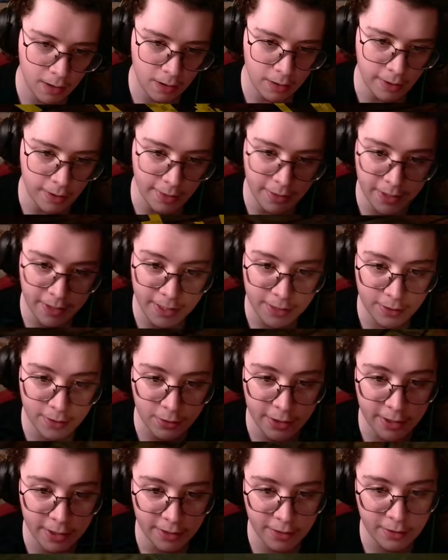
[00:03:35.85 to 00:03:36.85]

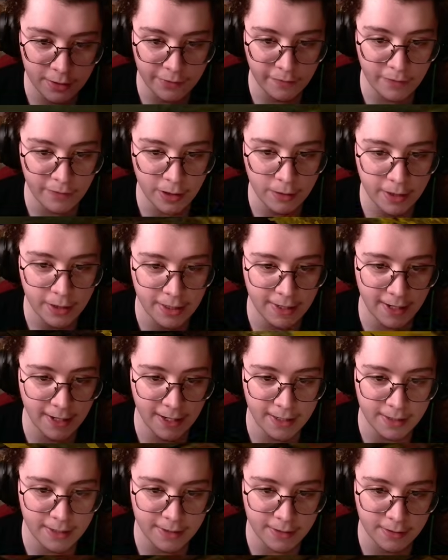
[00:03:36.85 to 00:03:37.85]
There's a very
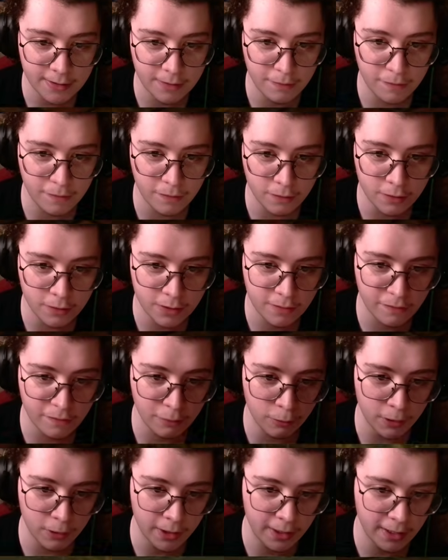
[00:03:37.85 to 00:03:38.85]
nice first
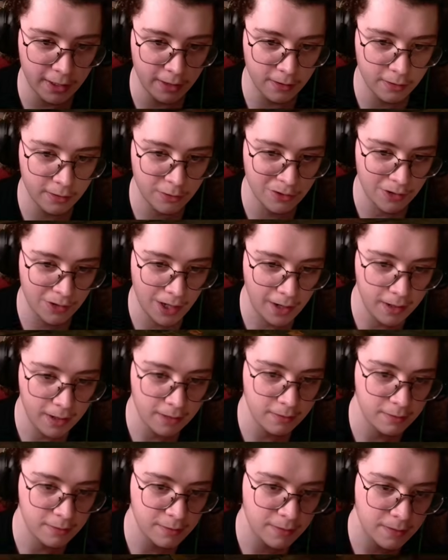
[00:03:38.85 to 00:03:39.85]
floor here, dry.
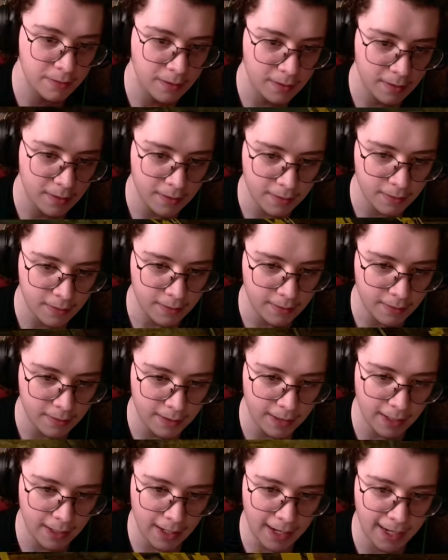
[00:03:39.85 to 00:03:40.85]

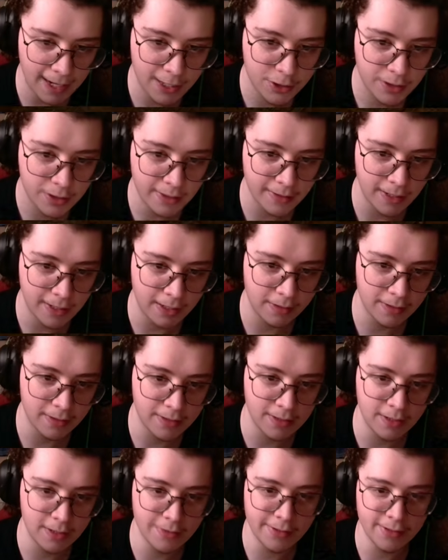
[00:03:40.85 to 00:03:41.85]
That I actually like this.
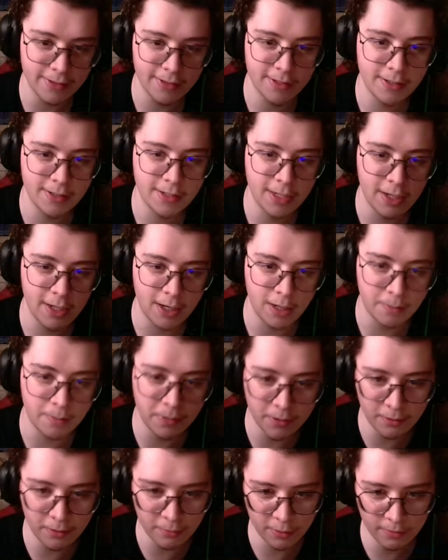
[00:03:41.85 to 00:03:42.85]
This is in a couple of
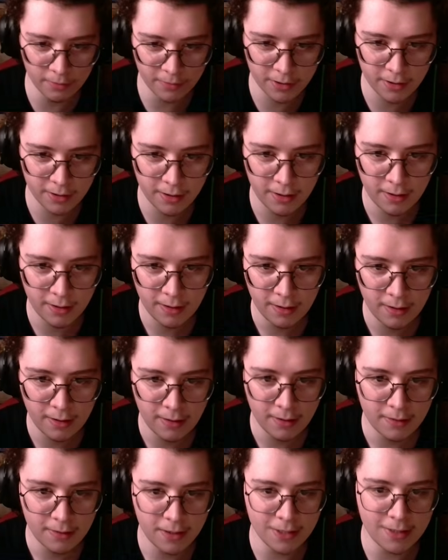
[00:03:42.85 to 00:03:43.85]
the rooms.
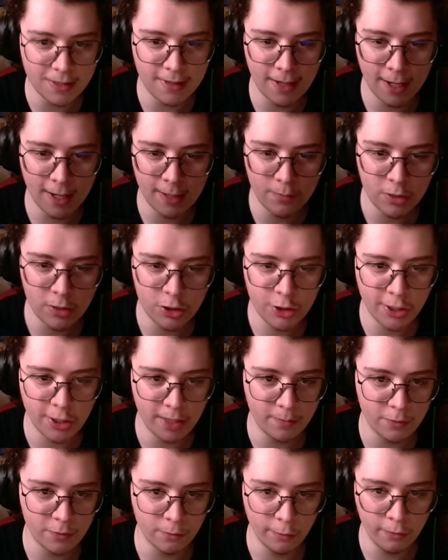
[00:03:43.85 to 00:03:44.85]
This
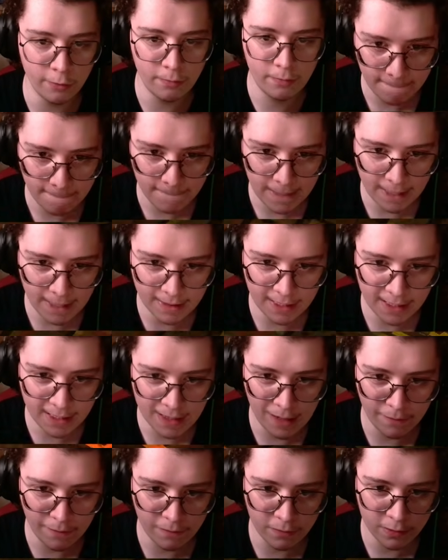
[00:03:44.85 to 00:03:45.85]
diamond-shaped room. I like
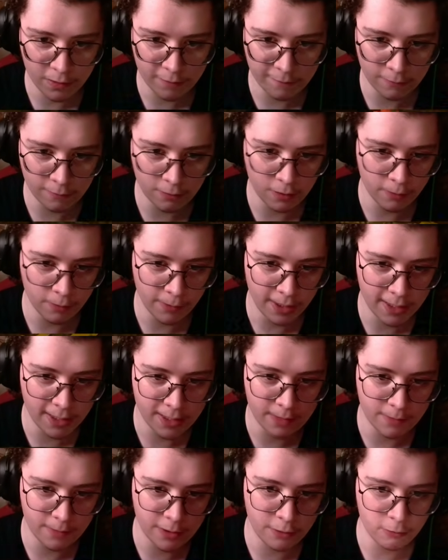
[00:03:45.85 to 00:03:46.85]
that first floor. We got
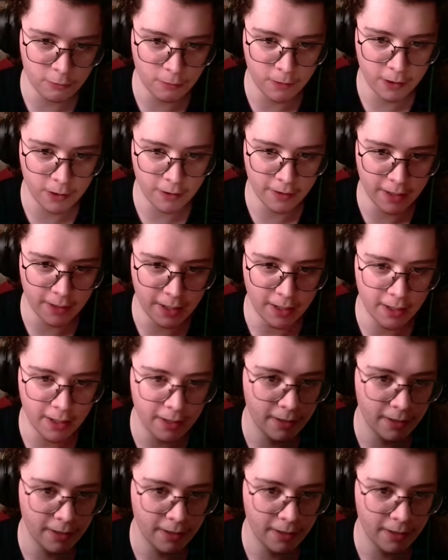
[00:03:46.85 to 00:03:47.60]
some sewer water there.